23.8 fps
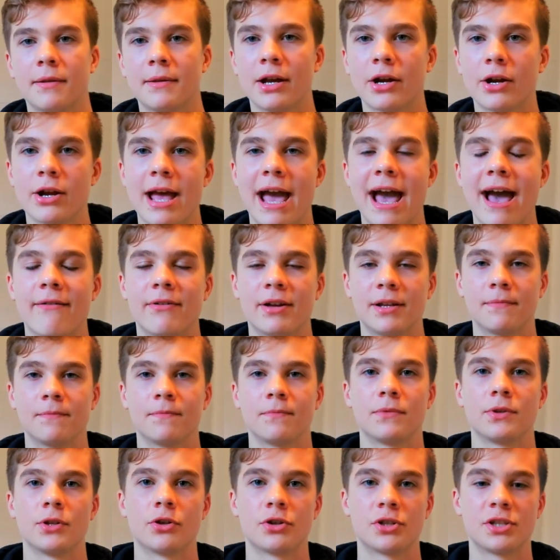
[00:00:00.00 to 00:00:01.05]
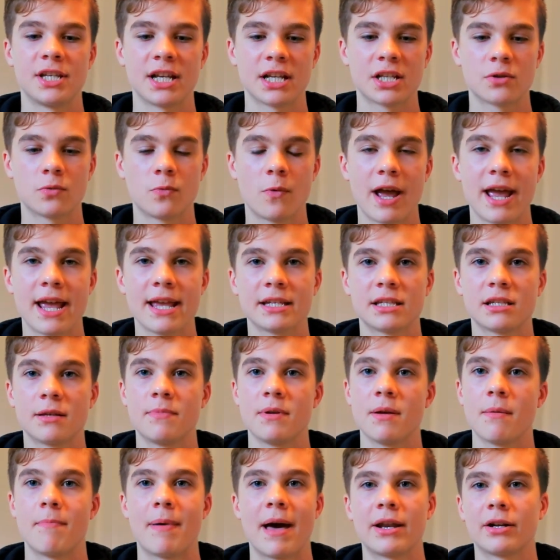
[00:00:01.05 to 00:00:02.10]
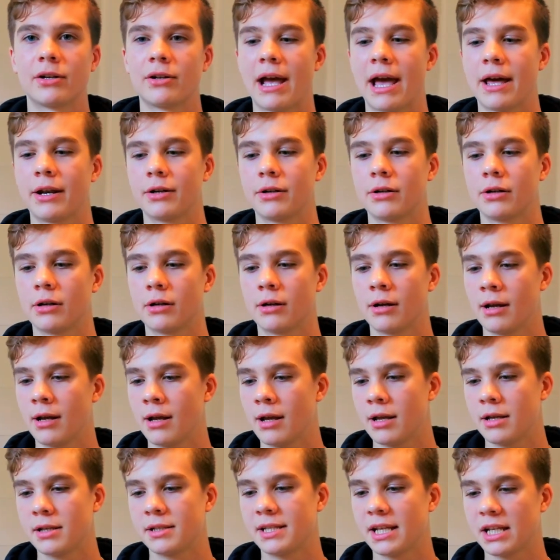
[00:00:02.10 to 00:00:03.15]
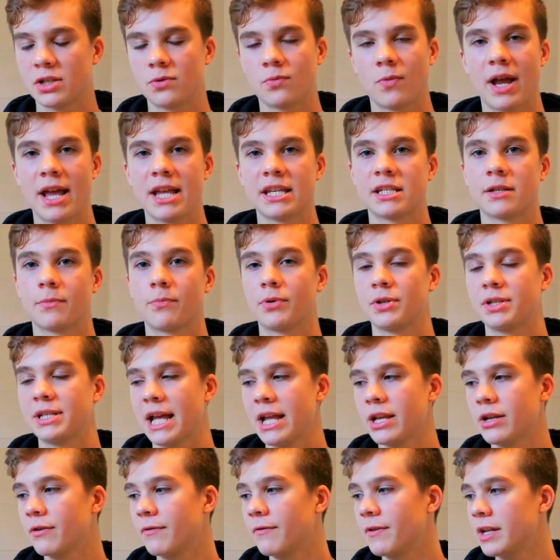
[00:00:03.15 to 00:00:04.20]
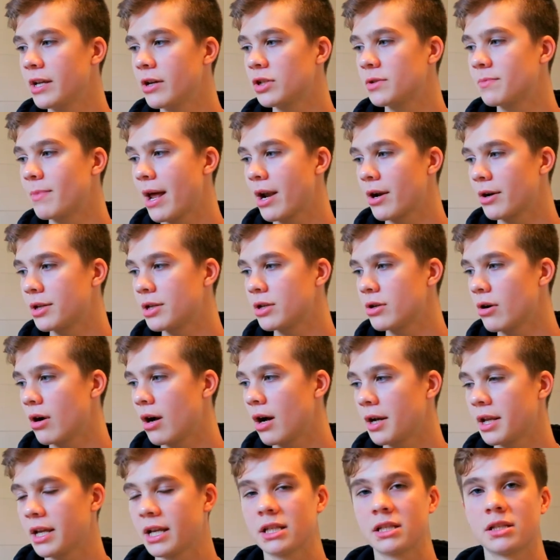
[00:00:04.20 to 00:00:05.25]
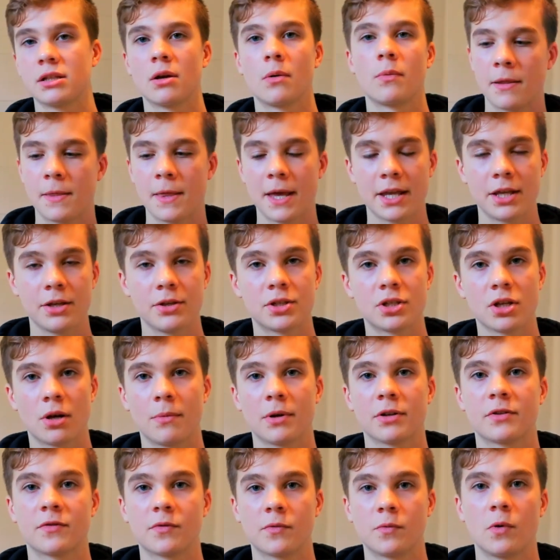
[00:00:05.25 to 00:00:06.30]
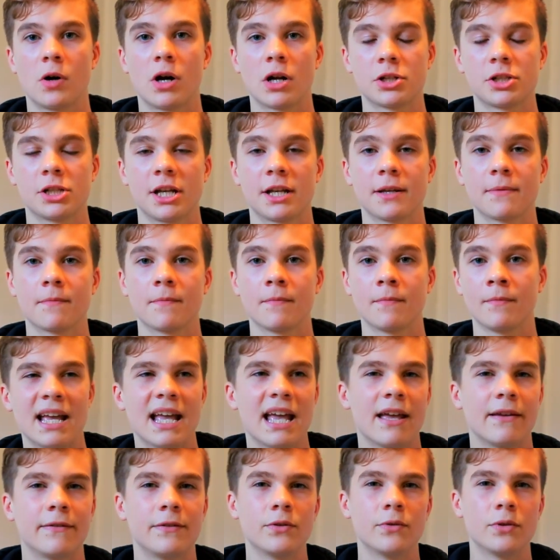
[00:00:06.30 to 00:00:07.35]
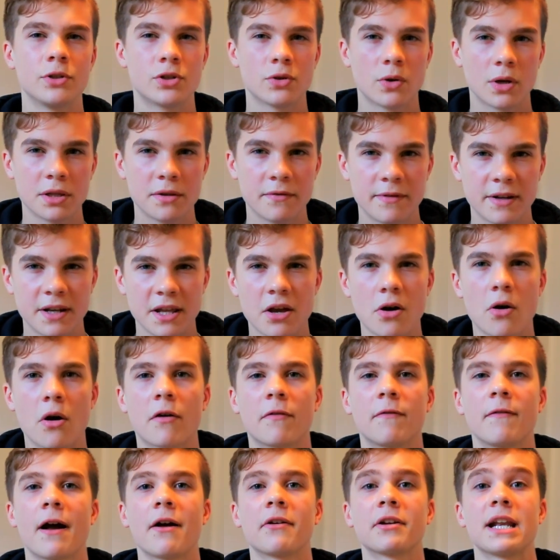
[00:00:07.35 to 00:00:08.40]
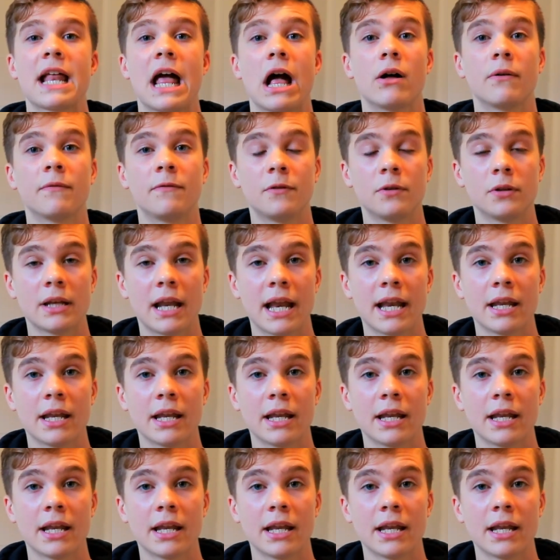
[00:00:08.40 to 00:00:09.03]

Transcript: and there you have it. Your 6 ways to be a better editor, 6 ways to present your videos better to your audience. Thank you so much for watching. If you enjoyed the video or found it helpful in